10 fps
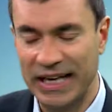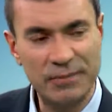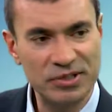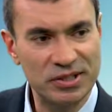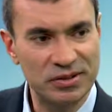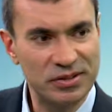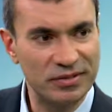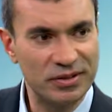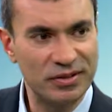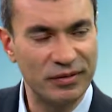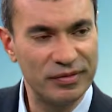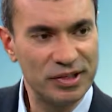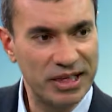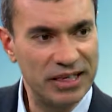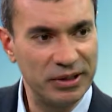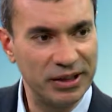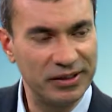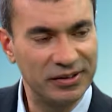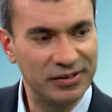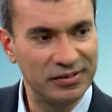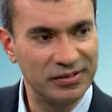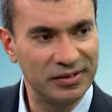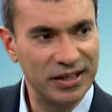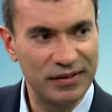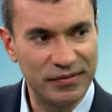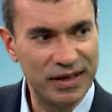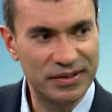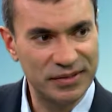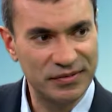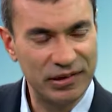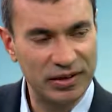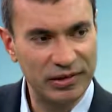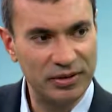absence of ischemia, the effect is very, very